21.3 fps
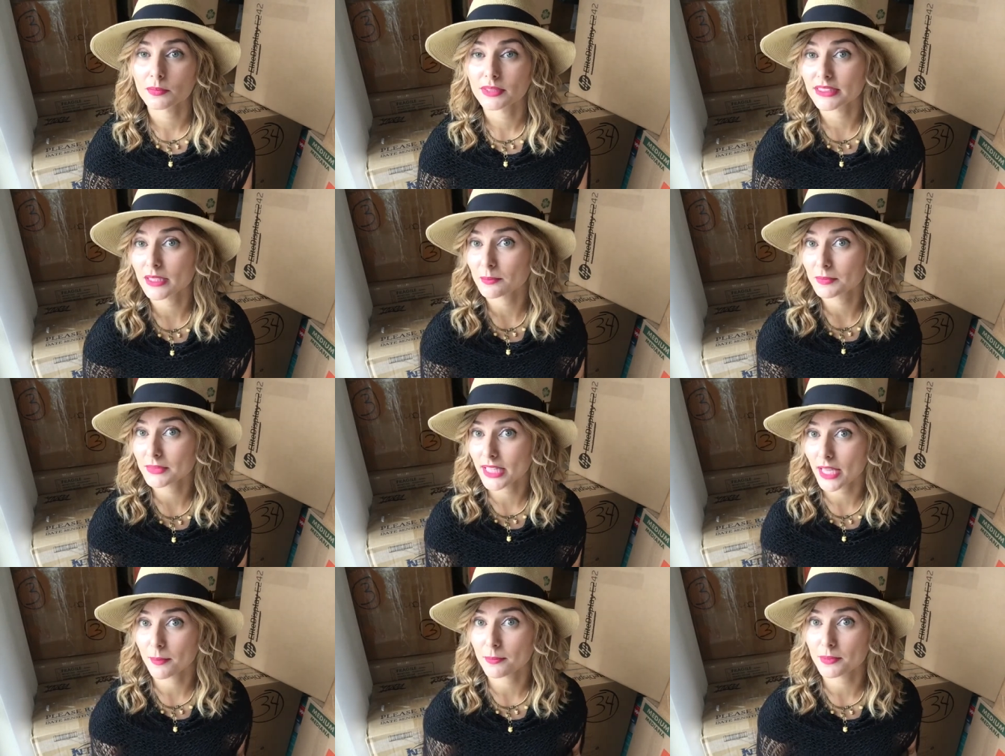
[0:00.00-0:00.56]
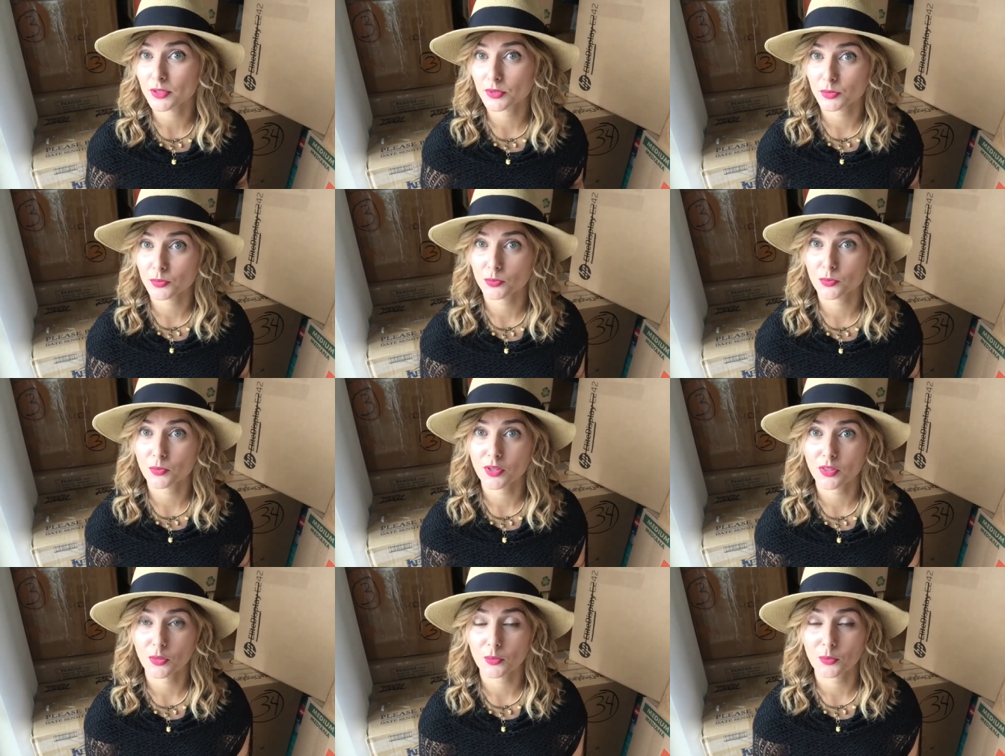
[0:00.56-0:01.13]
some tips
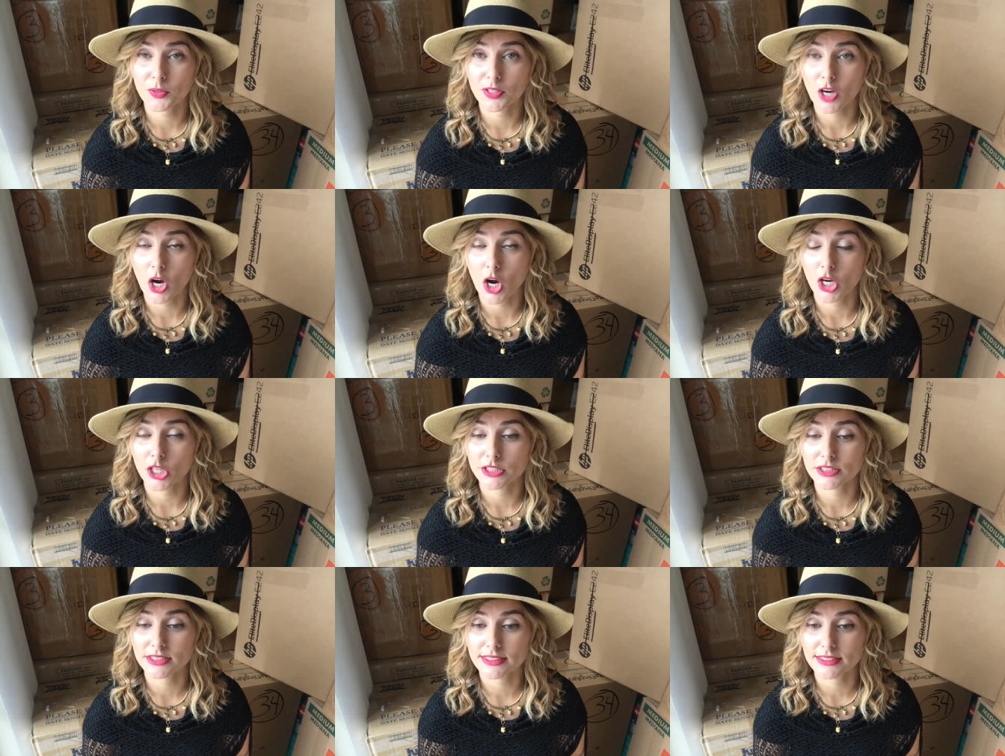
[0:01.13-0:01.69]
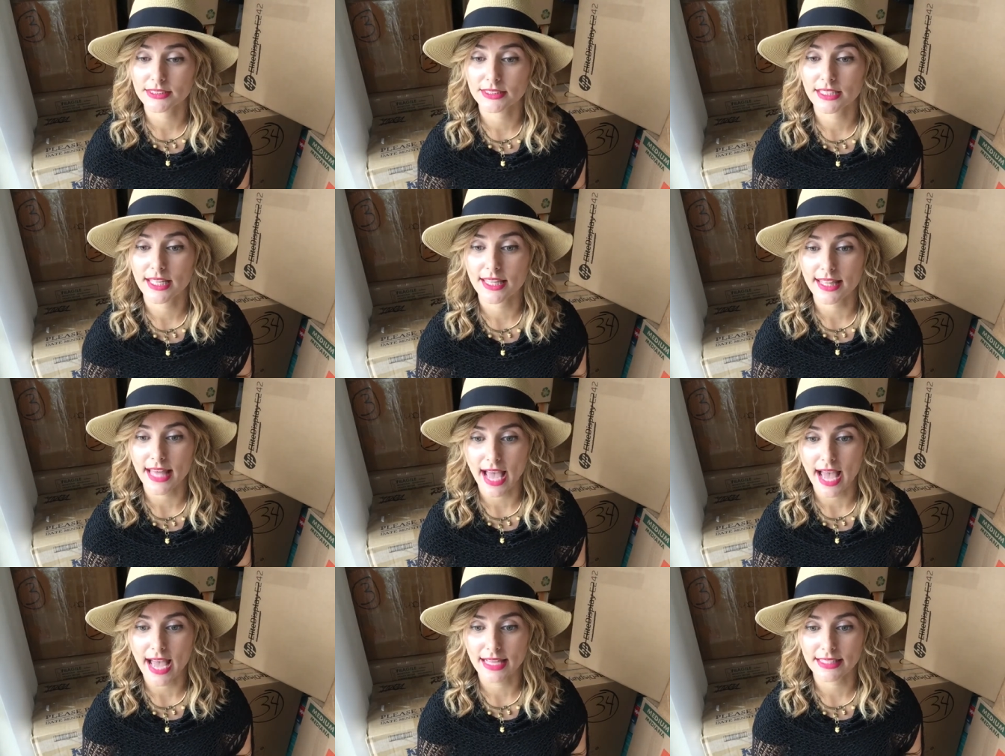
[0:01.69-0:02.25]
with regards to
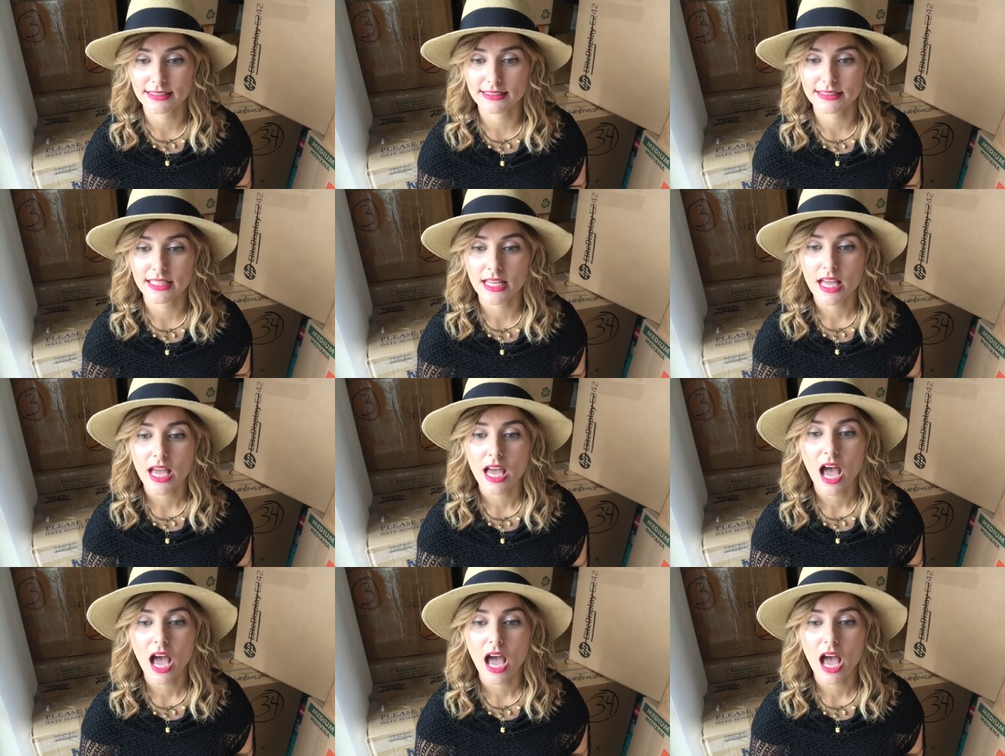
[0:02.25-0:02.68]
that.